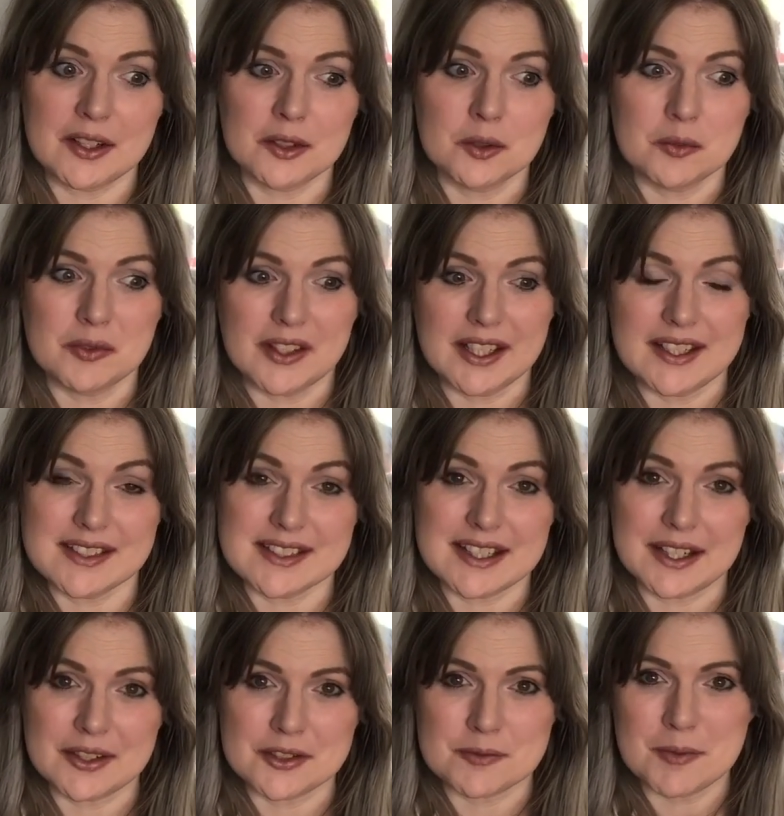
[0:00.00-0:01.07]
hopefully today
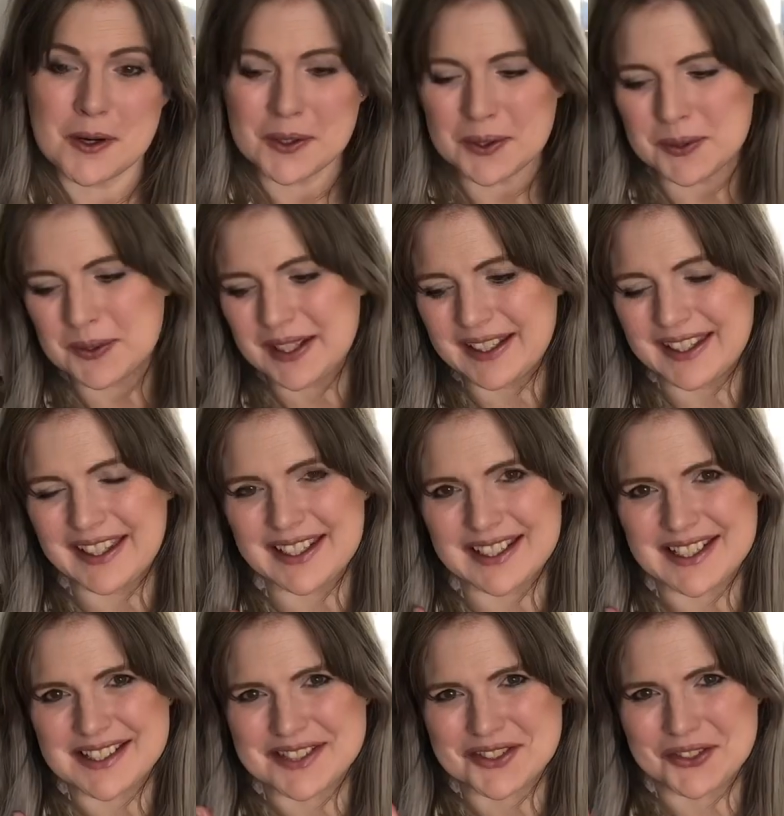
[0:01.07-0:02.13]
or tomorrow, and get
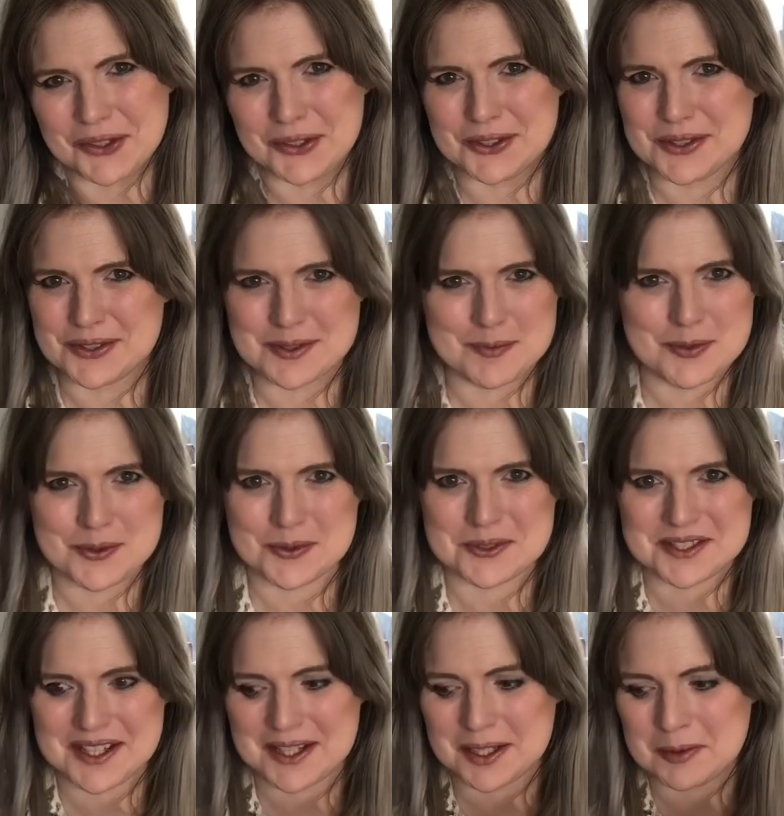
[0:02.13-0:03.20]
it started because I'm so
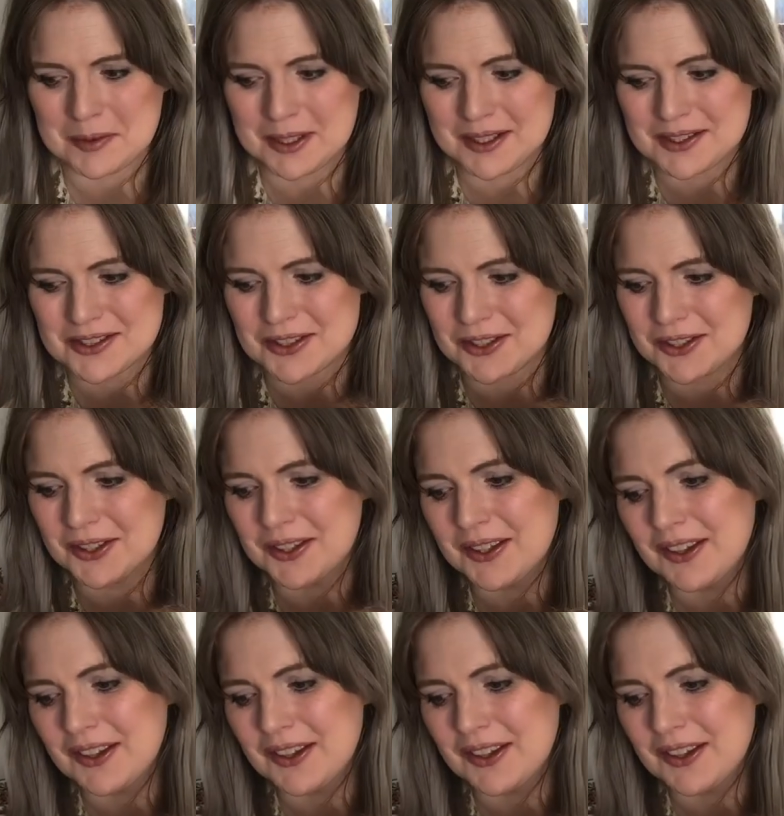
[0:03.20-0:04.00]
excited about it too.